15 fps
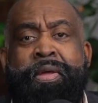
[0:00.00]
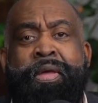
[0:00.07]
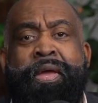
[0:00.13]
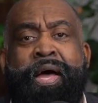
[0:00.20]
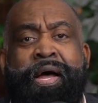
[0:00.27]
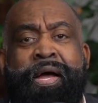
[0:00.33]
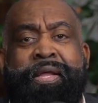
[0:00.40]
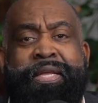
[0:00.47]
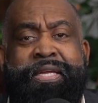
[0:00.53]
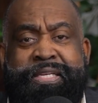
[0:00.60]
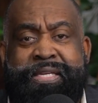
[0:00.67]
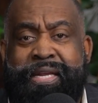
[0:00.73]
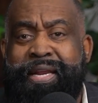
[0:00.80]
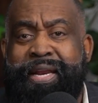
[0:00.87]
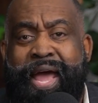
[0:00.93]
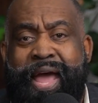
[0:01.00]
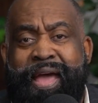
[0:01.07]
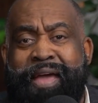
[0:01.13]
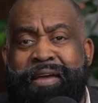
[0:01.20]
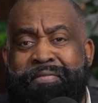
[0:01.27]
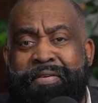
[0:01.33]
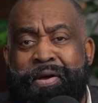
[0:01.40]
They said that I
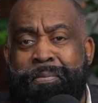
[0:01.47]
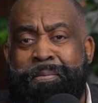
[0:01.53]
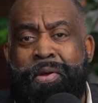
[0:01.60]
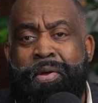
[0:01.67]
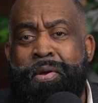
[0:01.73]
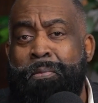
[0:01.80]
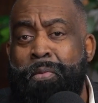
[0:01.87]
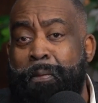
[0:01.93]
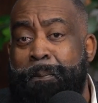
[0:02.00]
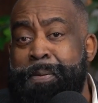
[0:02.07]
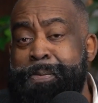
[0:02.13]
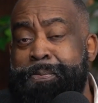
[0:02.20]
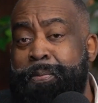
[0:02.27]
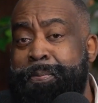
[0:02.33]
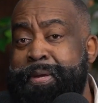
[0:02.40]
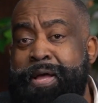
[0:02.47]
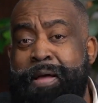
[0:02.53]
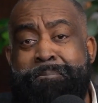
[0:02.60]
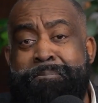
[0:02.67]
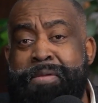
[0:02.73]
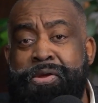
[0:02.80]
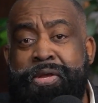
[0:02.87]
have helped more people
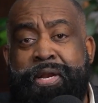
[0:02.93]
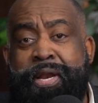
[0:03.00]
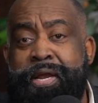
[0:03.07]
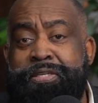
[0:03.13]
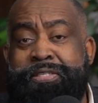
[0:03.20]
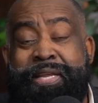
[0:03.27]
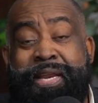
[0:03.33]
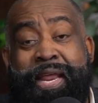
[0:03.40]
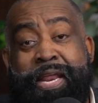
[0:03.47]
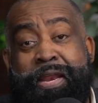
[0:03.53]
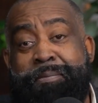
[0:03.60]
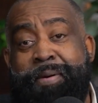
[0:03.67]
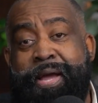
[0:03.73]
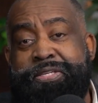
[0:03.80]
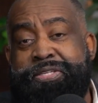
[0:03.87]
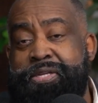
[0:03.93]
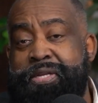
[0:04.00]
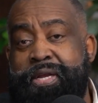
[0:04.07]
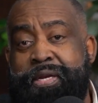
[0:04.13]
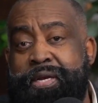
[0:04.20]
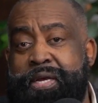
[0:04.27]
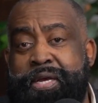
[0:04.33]
become millionaires than anybody else
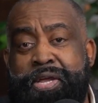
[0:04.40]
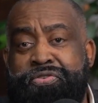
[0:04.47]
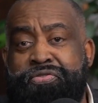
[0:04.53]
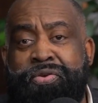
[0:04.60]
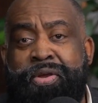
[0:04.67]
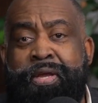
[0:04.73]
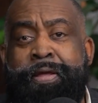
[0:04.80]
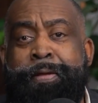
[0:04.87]
in the country.